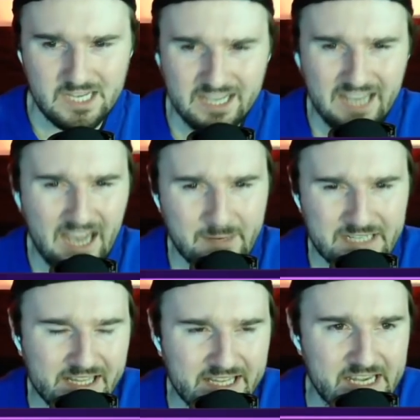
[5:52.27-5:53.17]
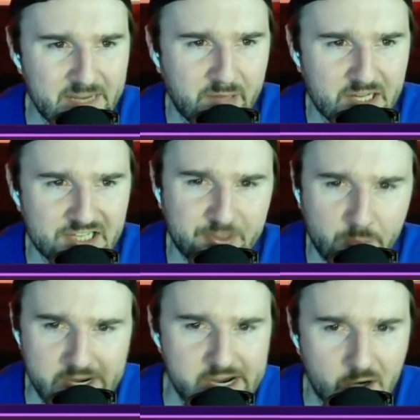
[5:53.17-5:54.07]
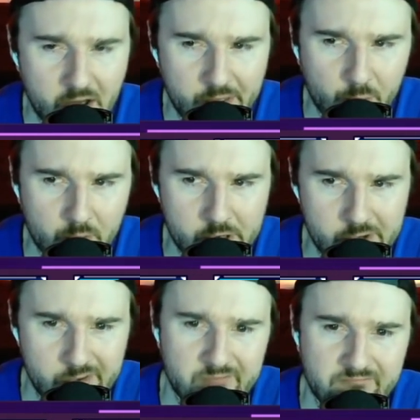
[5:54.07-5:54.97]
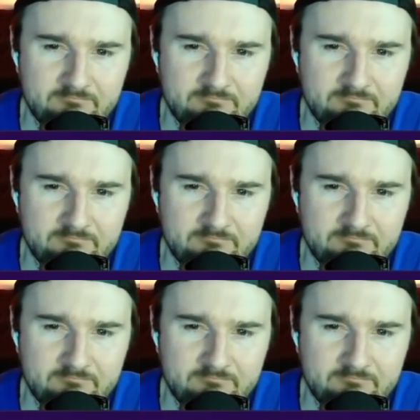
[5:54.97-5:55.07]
gonna take the Heat +3 here on the road.